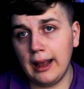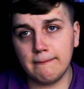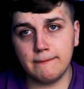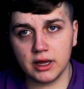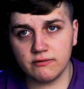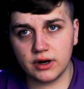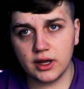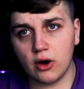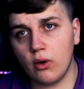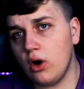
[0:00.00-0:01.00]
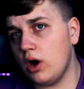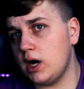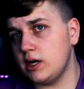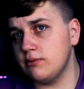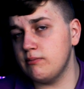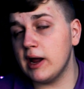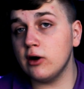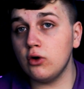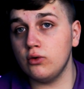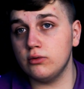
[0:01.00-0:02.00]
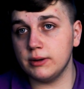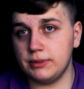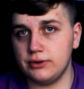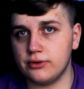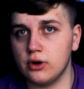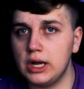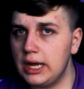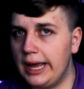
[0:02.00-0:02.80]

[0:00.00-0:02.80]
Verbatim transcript: a big video on my own computer,